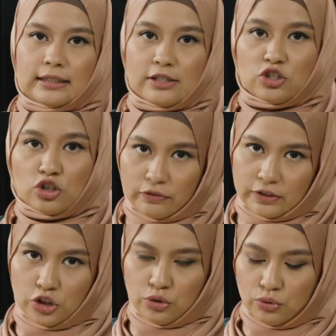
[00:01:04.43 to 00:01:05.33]
and
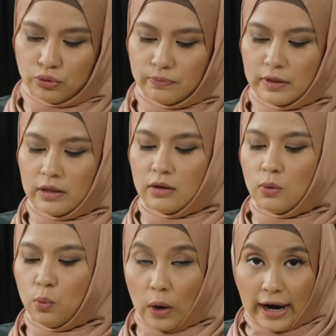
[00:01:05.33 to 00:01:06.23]
softer churro.
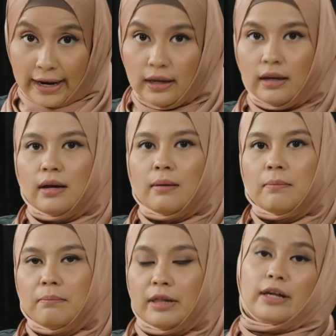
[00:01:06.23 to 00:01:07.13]
Why?
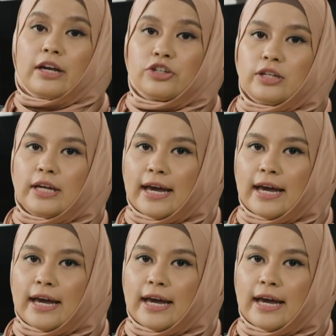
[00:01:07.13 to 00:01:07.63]
Milk actually